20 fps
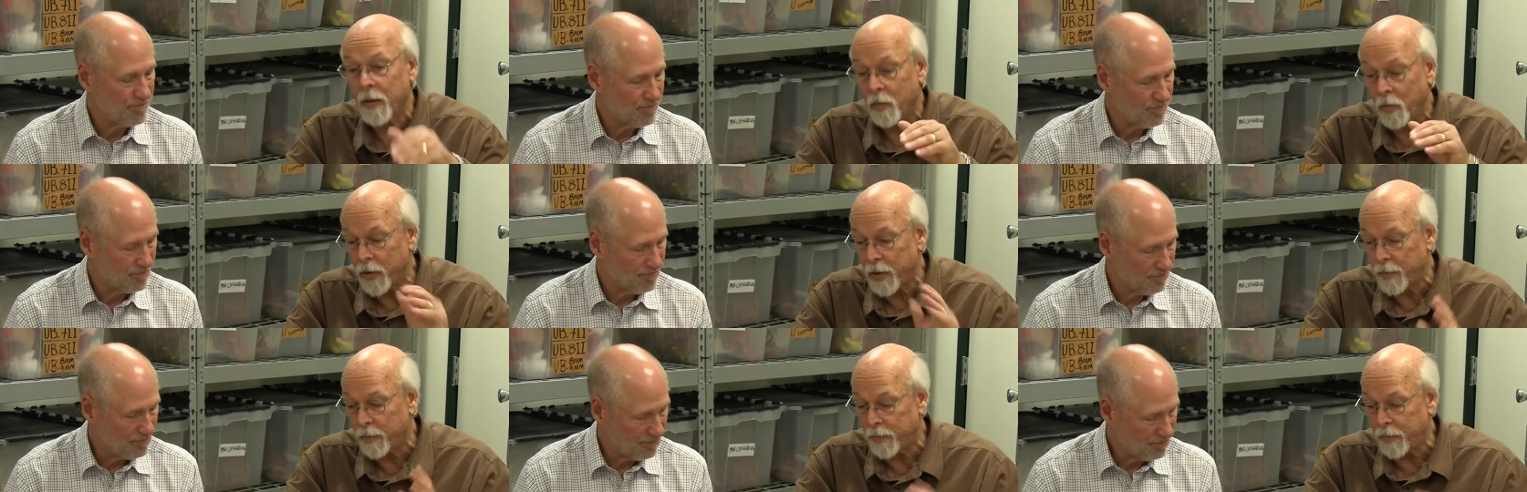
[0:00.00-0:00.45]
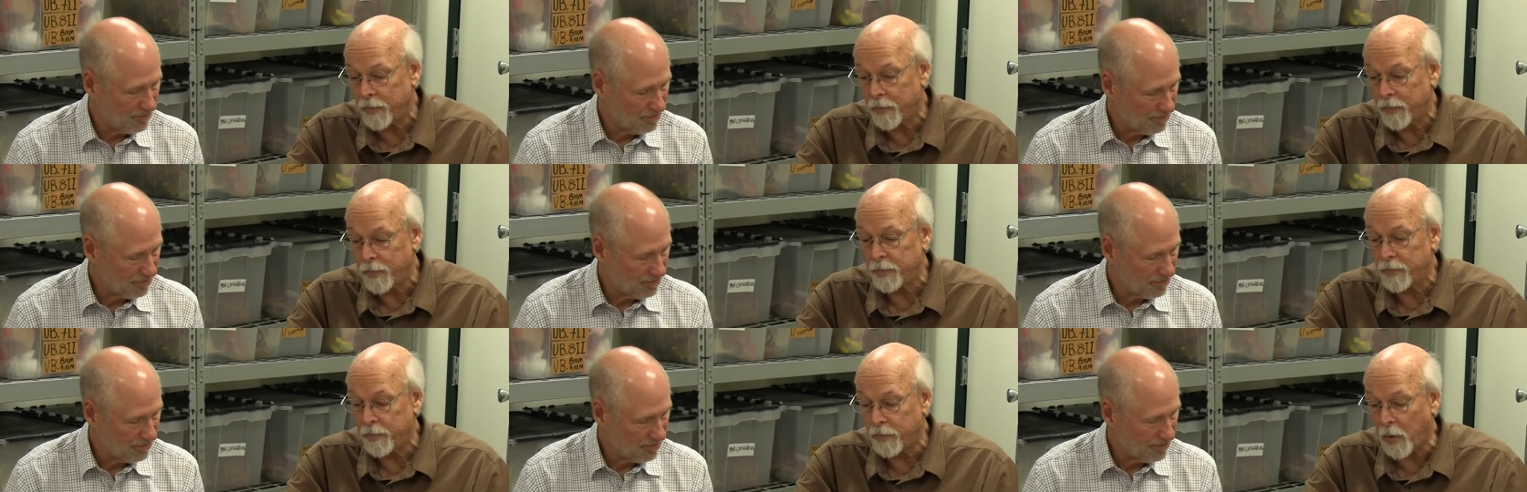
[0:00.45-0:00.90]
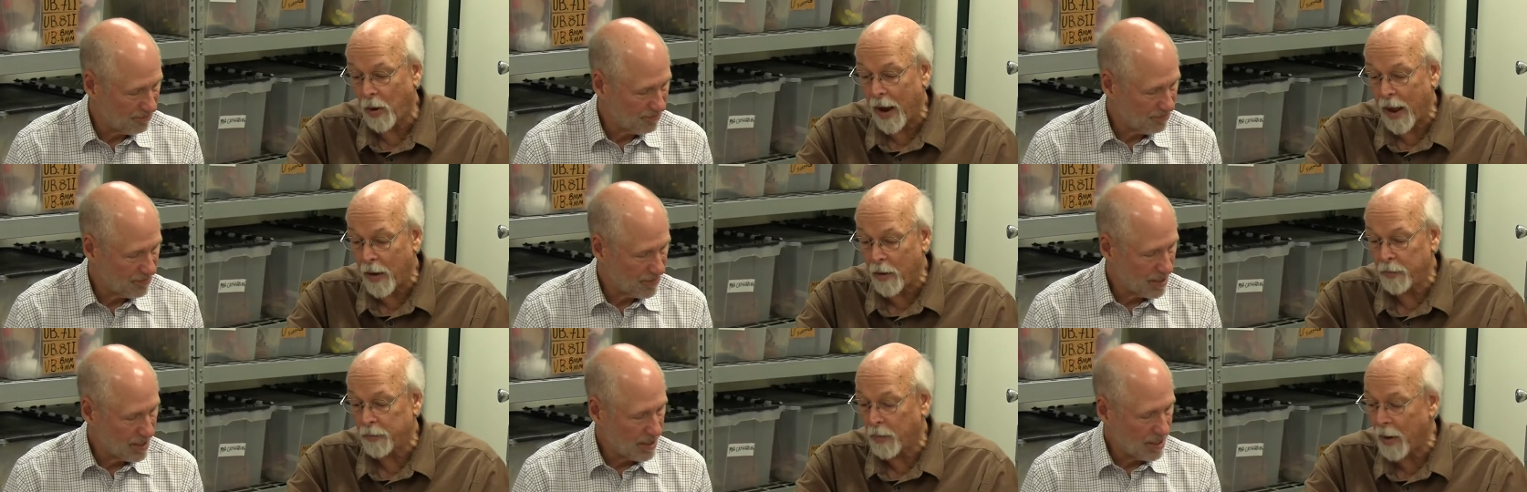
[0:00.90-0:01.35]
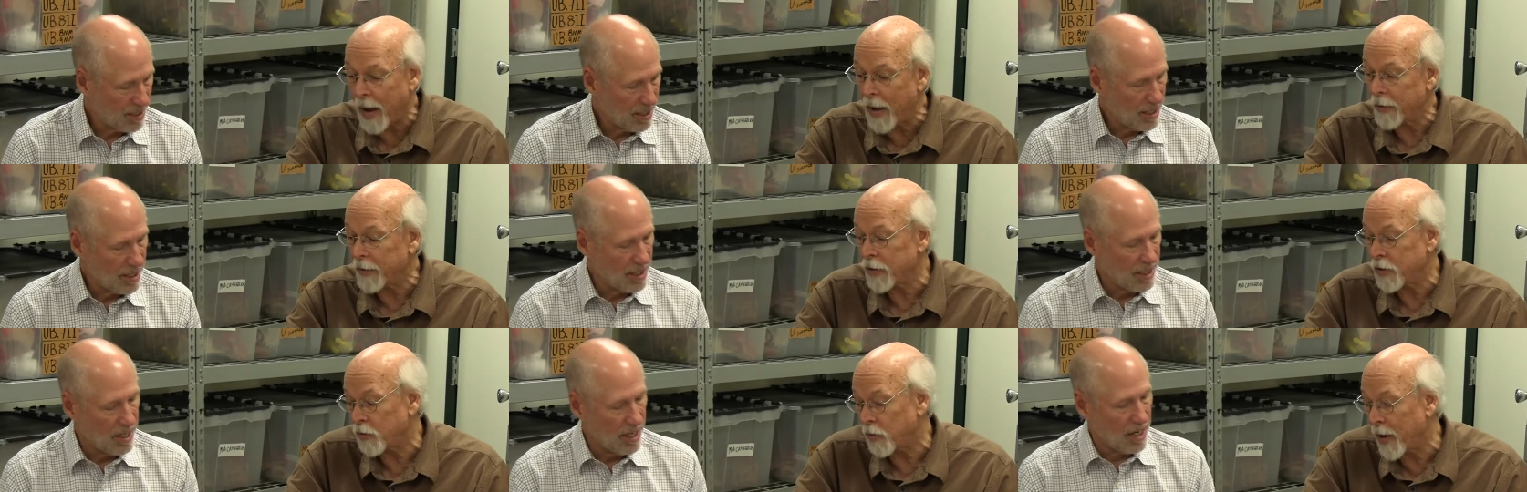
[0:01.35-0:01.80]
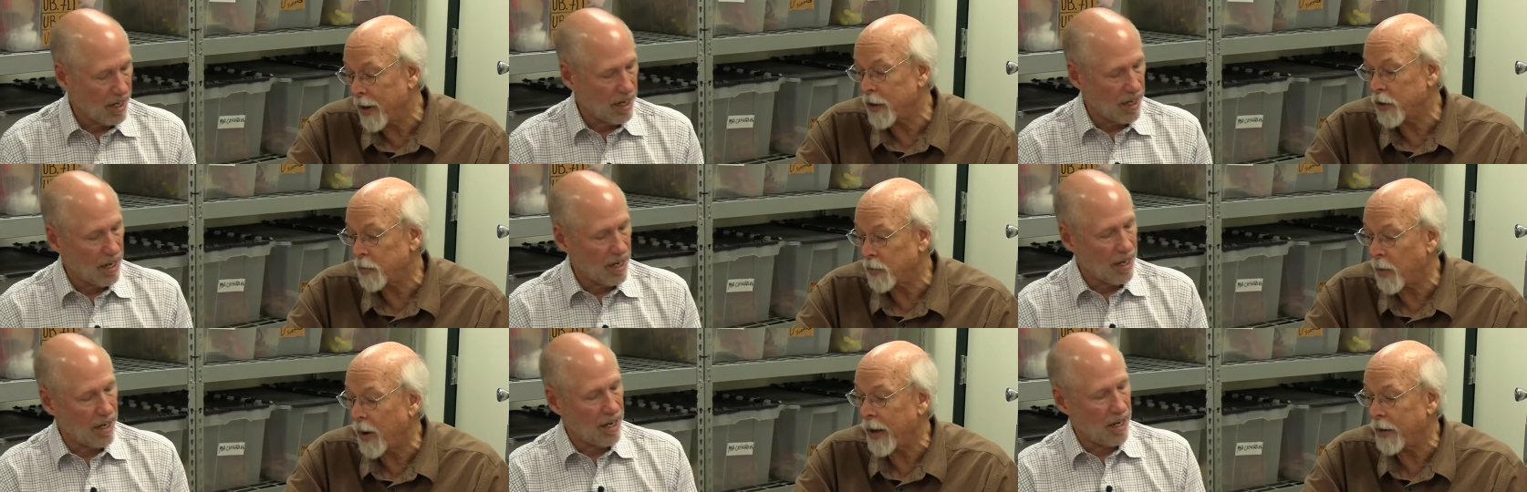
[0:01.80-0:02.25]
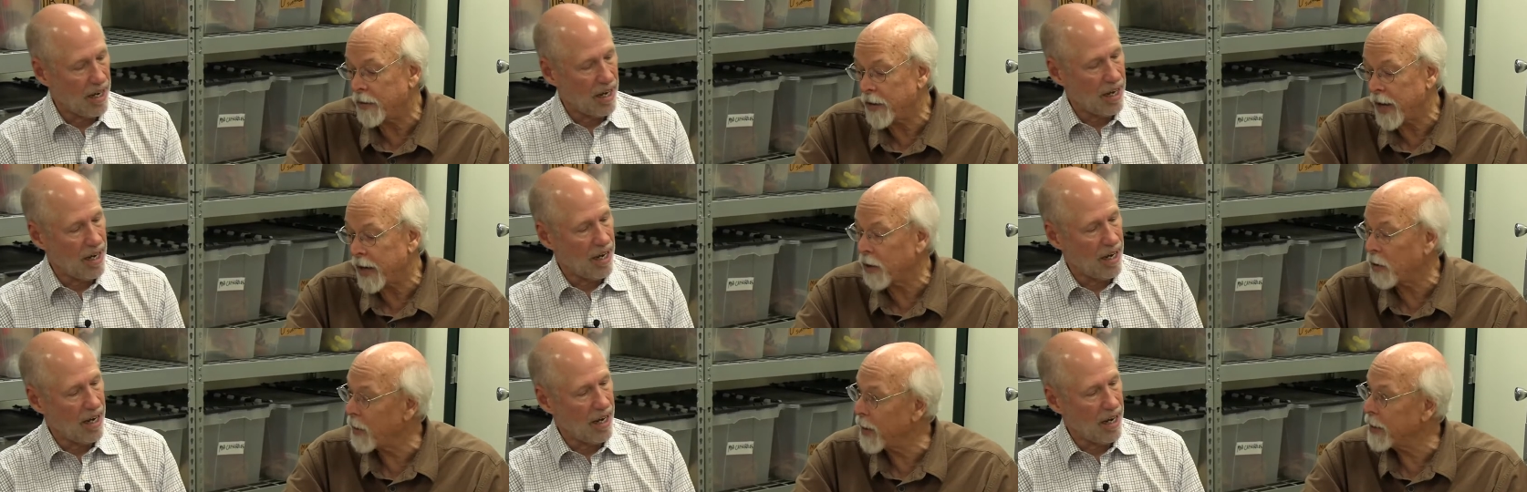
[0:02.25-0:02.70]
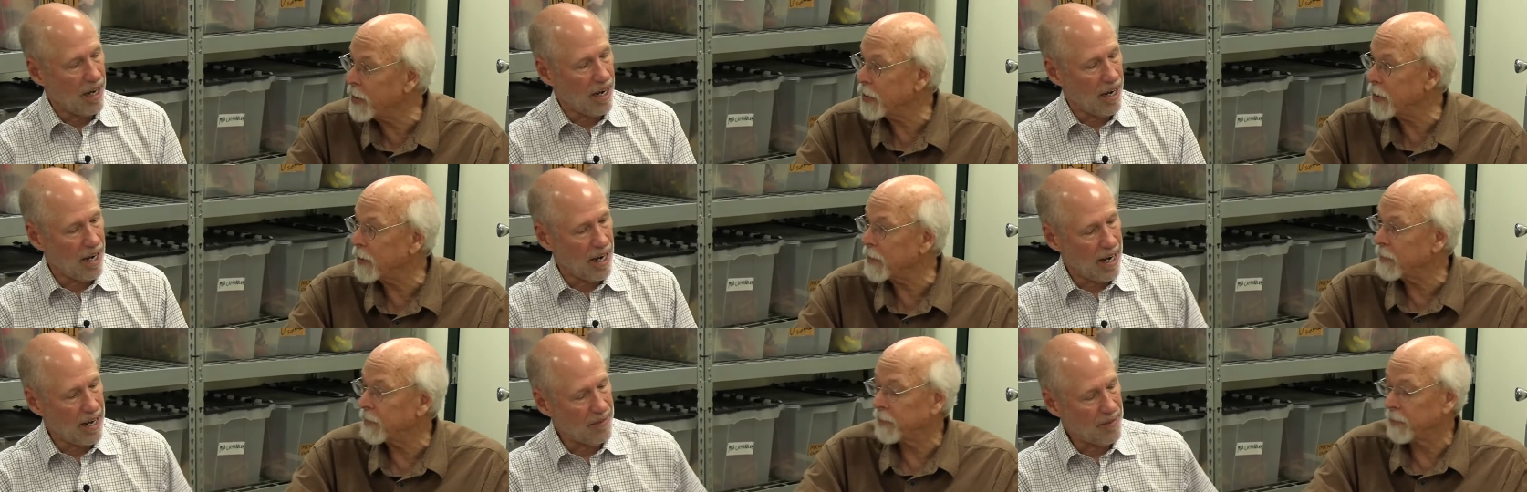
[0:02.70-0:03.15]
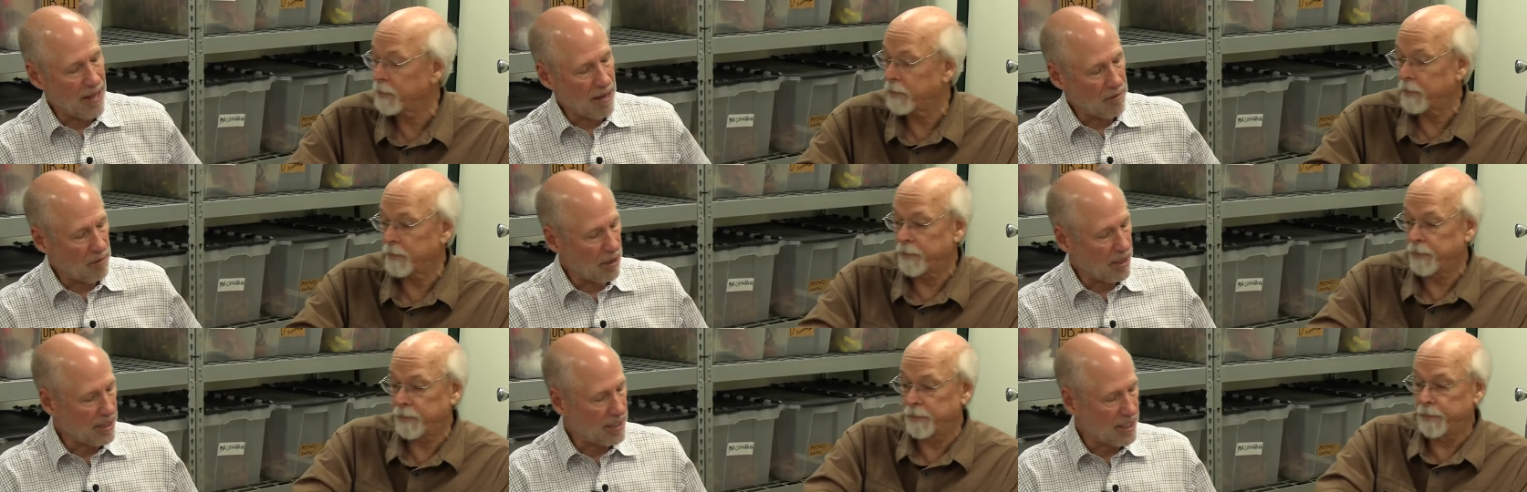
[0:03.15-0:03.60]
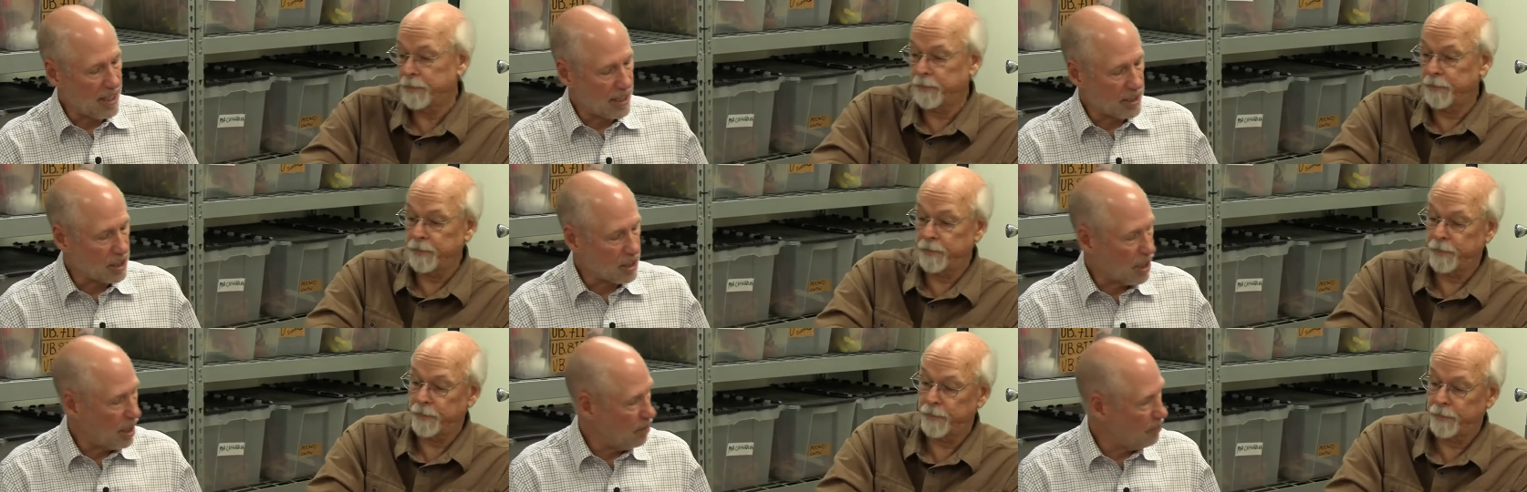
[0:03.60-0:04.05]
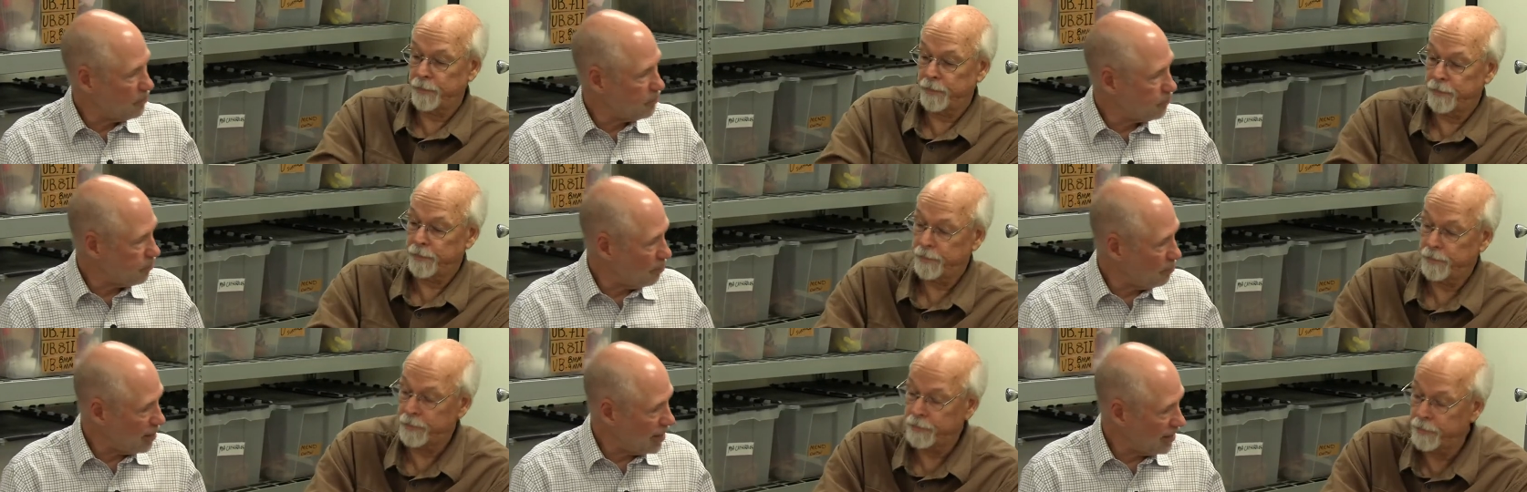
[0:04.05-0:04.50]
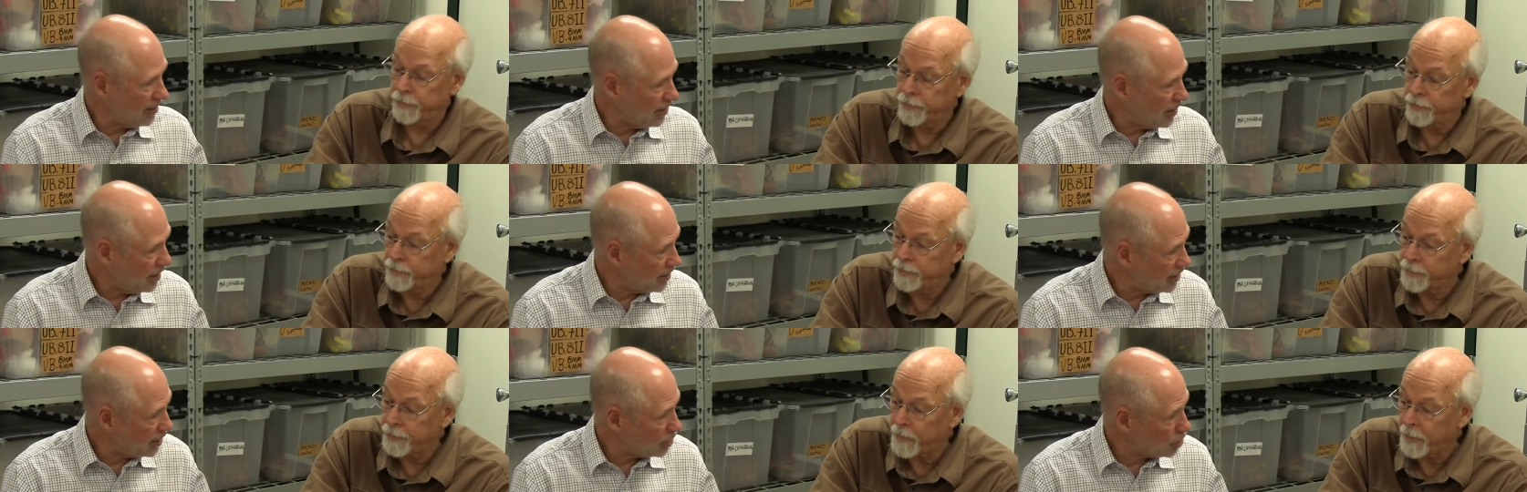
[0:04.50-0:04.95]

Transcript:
Speaker 1: with brown, brownish, reddish brown
Speaker 2: decoration. And that really does come from a, an